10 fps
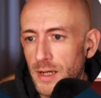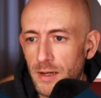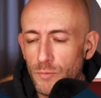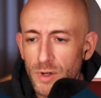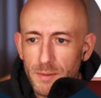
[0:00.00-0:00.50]

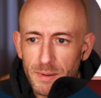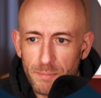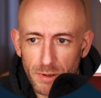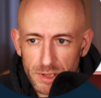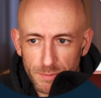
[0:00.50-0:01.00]
And would it be
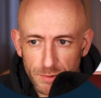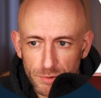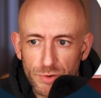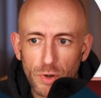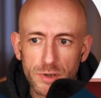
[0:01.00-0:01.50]
possible
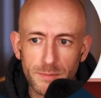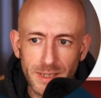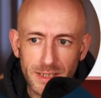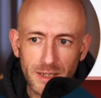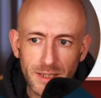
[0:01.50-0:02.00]
to
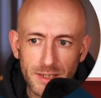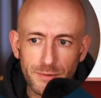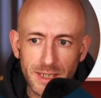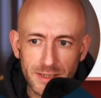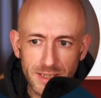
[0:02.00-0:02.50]
automatically
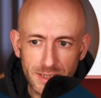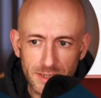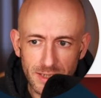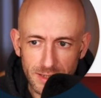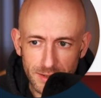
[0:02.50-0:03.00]
create this
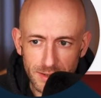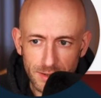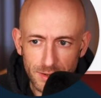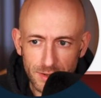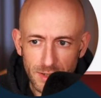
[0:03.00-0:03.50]

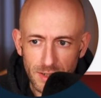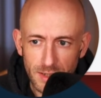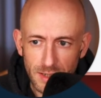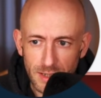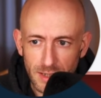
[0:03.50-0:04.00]
sentence
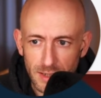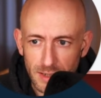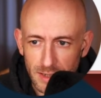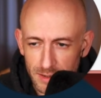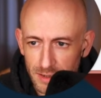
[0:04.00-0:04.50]

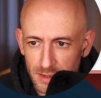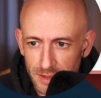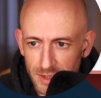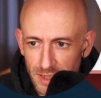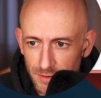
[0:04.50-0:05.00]
and
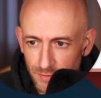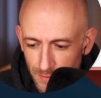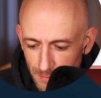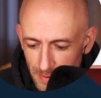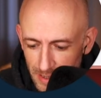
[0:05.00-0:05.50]
instead of
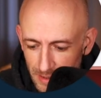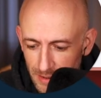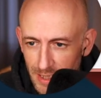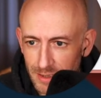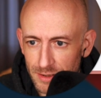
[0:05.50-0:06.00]
making
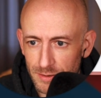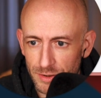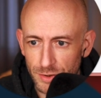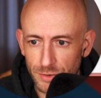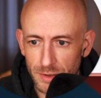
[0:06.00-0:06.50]
that,
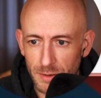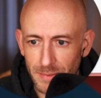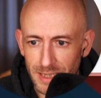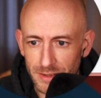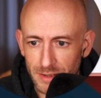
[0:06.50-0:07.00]
just do a
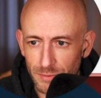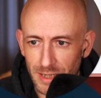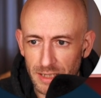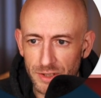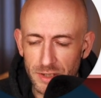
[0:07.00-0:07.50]
command that will
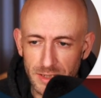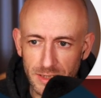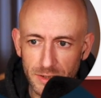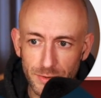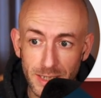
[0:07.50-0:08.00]
actually
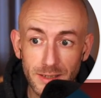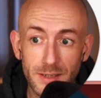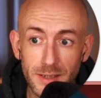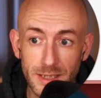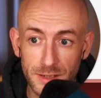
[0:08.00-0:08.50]
create
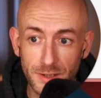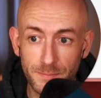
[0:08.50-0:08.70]
this?